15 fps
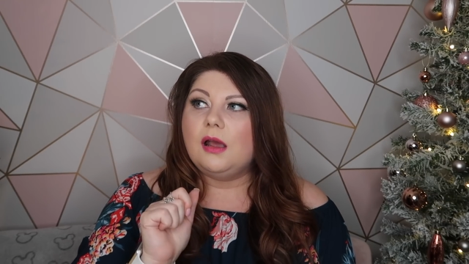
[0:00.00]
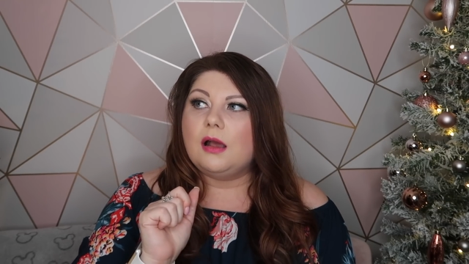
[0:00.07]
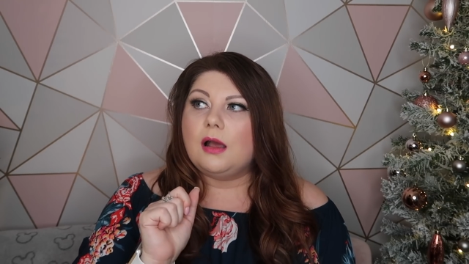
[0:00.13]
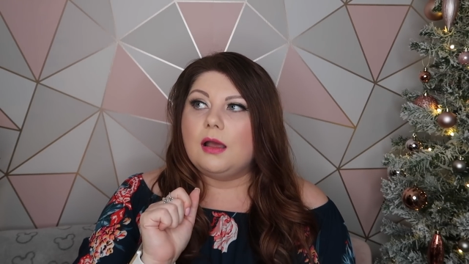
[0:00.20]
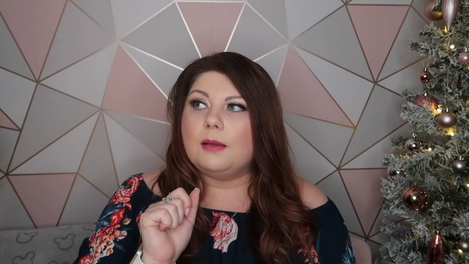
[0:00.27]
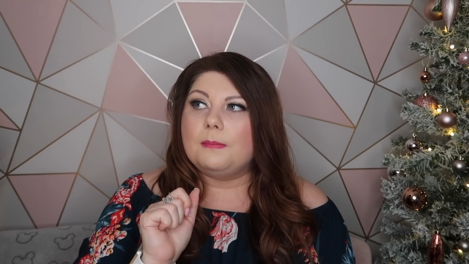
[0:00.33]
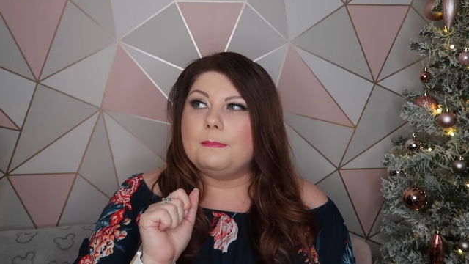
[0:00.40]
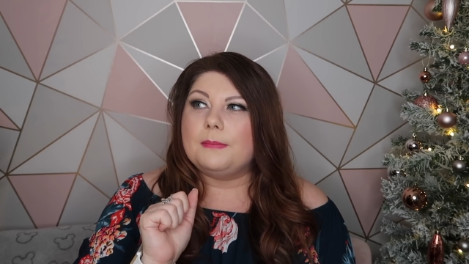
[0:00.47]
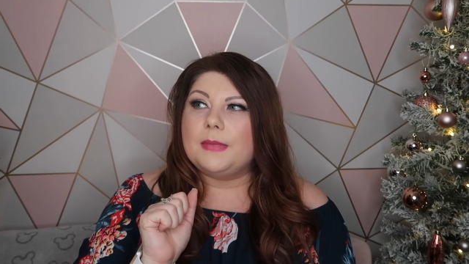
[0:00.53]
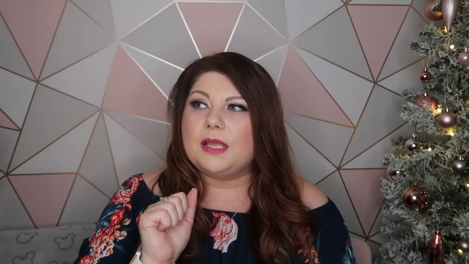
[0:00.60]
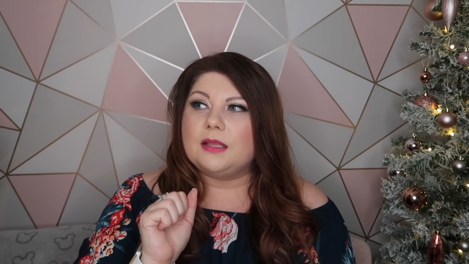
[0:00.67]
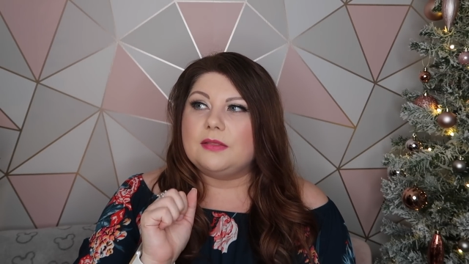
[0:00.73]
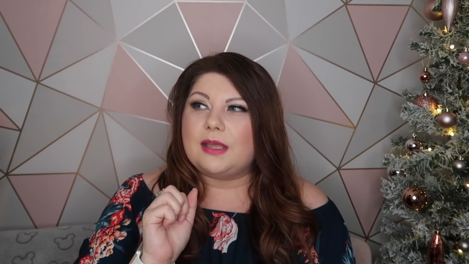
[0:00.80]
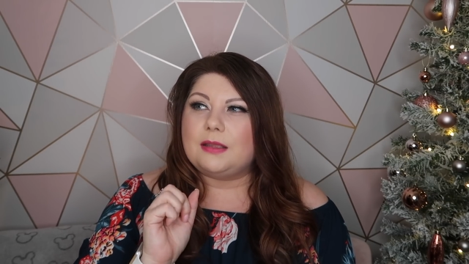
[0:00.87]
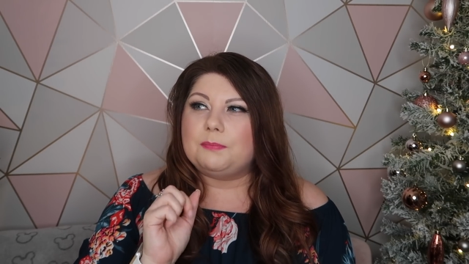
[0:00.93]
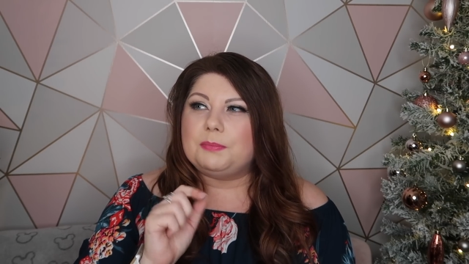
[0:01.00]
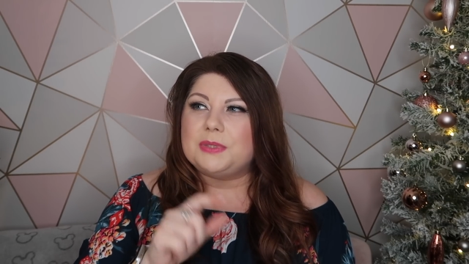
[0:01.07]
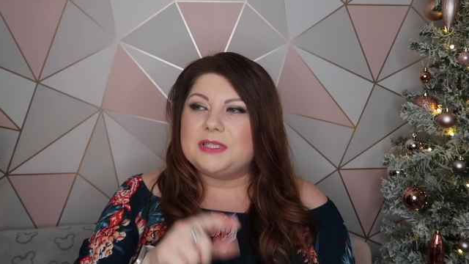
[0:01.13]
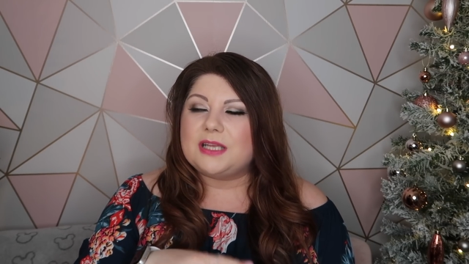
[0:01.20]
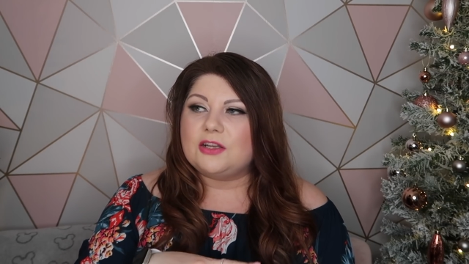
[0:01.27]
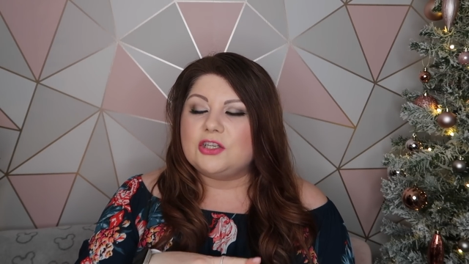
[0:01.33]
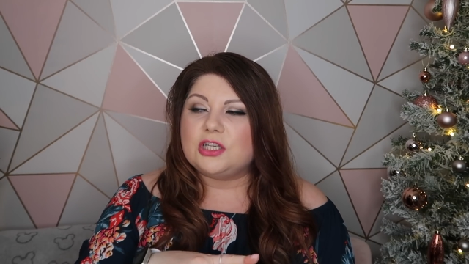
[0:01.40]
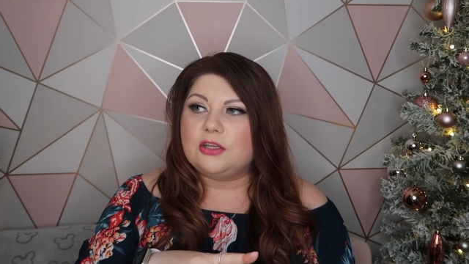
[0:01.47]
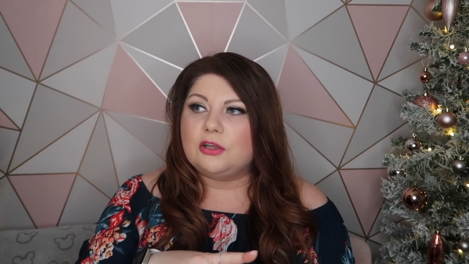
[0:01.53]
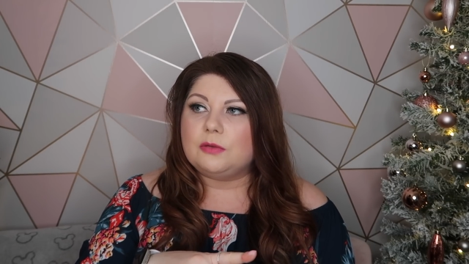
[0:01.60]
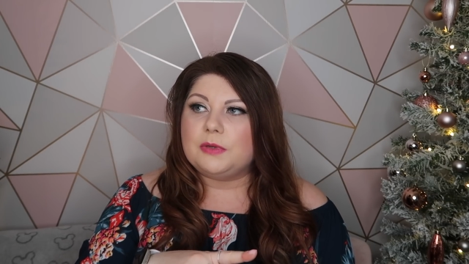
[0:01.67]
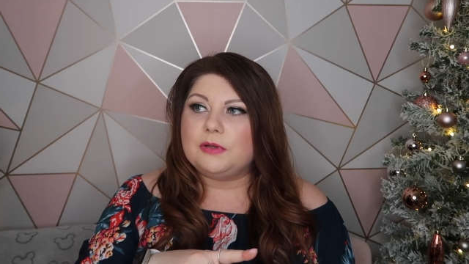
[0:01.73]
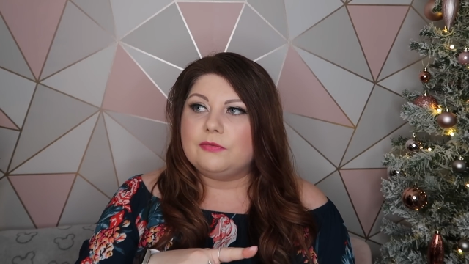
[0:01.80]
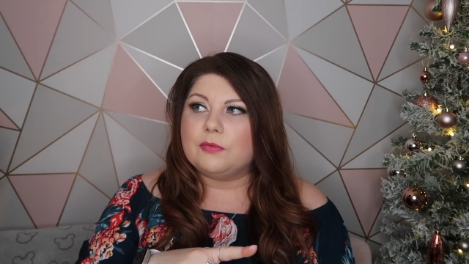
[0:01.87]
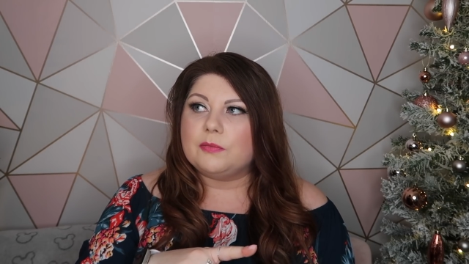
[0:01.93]
They potentially could have
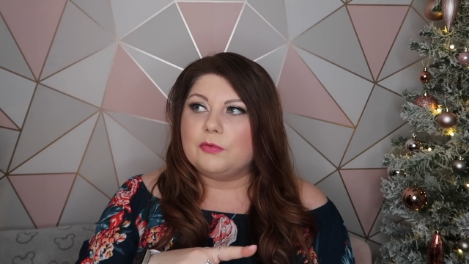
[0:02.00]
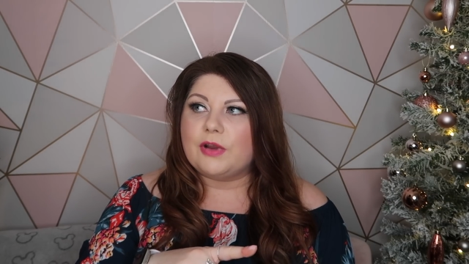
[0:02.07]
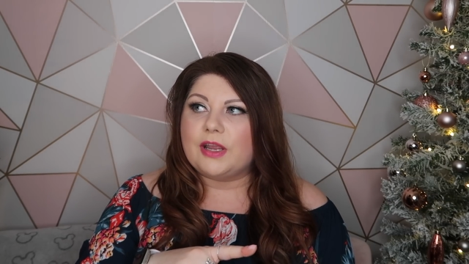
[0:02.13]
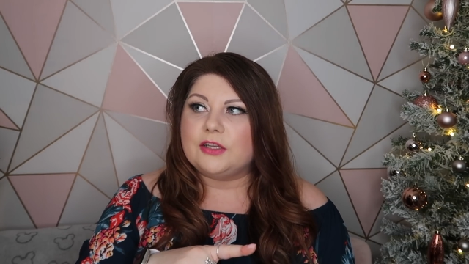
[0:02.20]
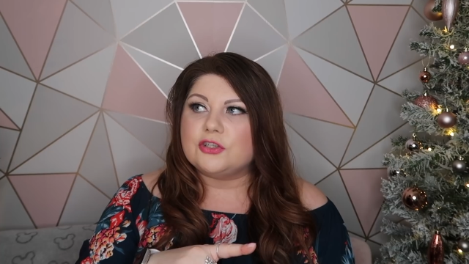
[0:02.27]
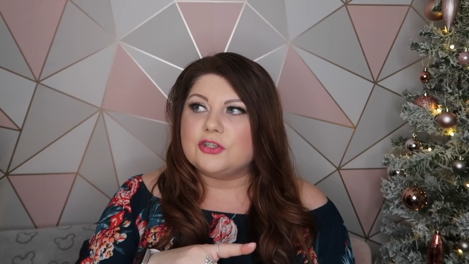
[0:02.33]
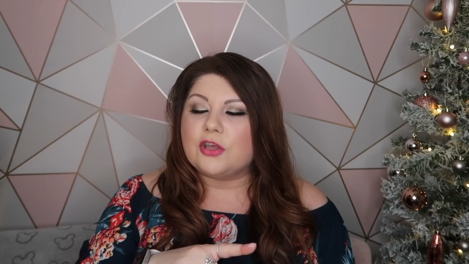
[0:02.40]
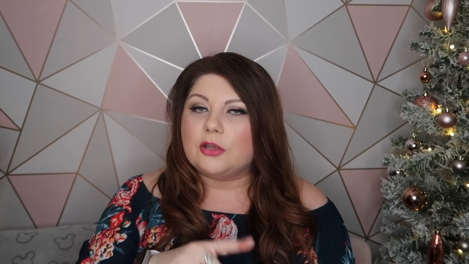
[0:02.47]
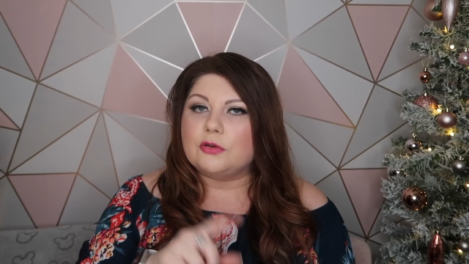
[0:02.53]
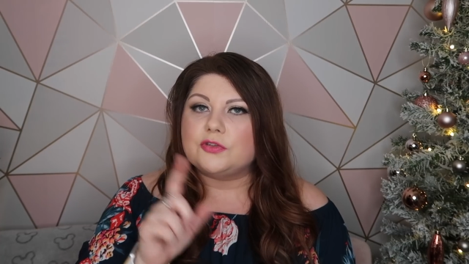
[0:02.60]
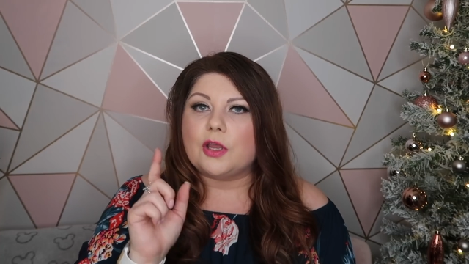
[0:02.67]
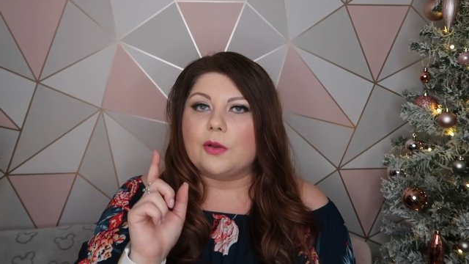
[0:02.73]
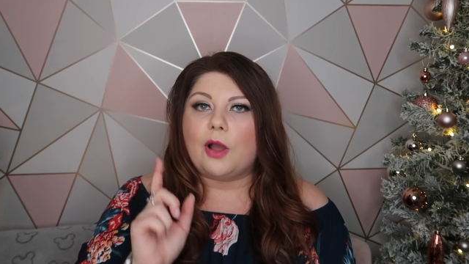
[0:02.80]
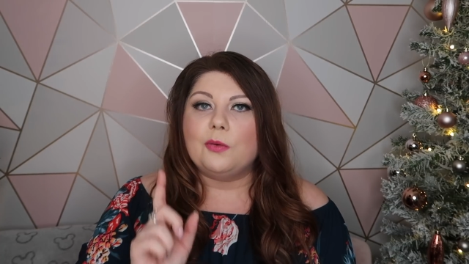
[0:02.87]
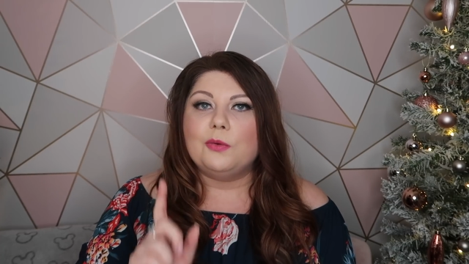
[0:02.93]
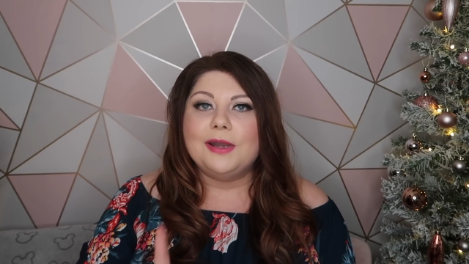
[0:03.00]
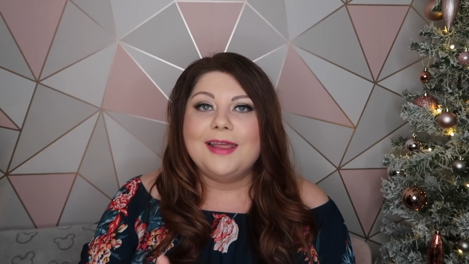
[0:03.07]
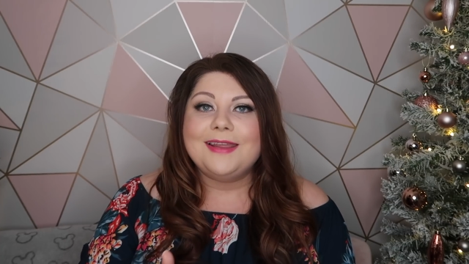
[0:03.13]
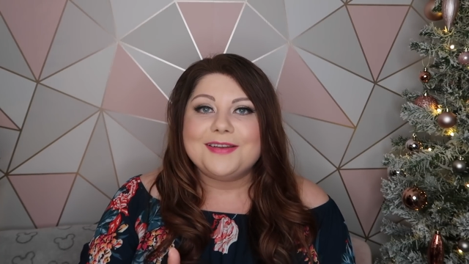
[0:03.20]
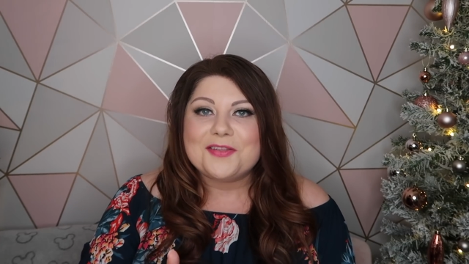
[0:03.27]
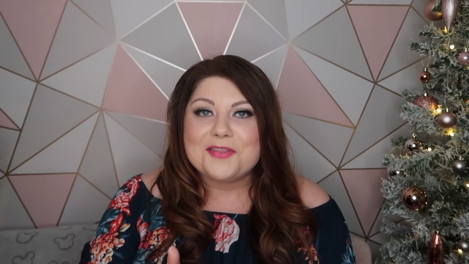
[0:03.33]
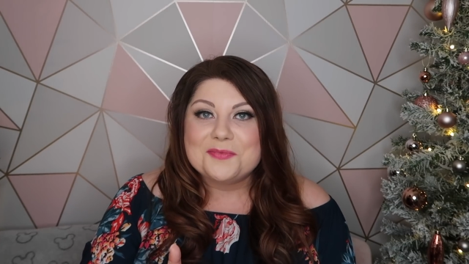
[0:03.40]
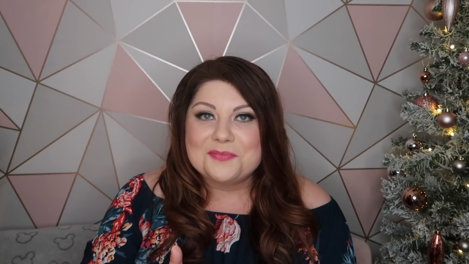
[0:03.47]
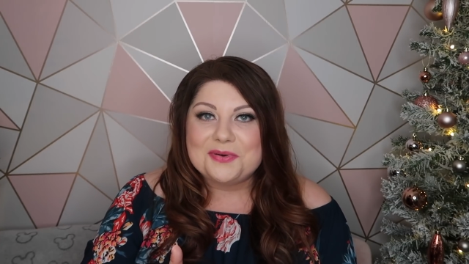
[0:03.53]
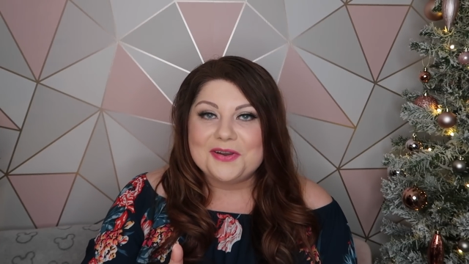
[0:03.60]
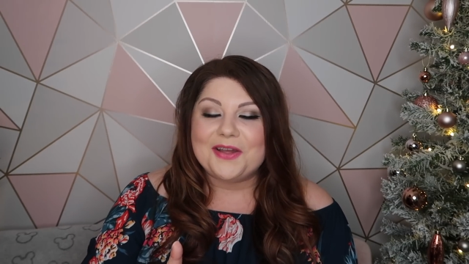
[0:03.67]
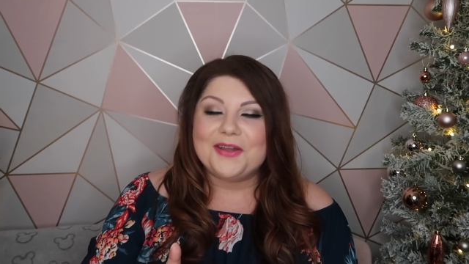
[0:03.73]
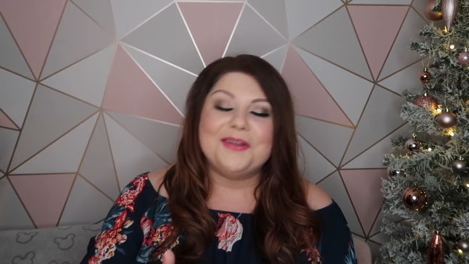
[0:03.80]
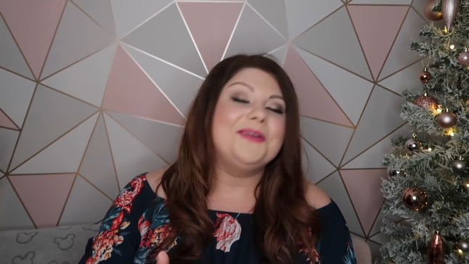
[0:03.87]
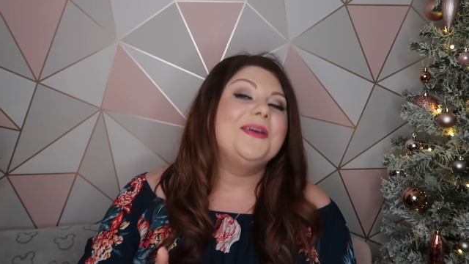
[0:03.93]
been from the range though, so I will link them
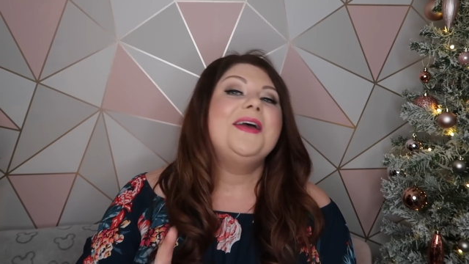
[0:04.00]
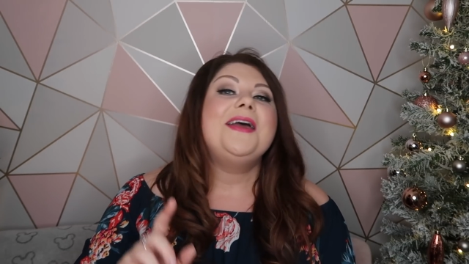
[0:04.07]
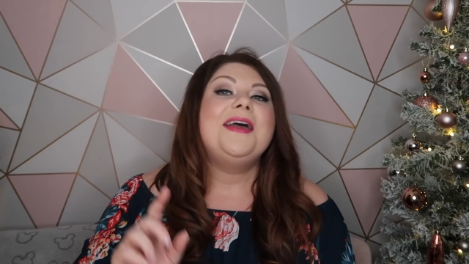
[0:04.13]
below.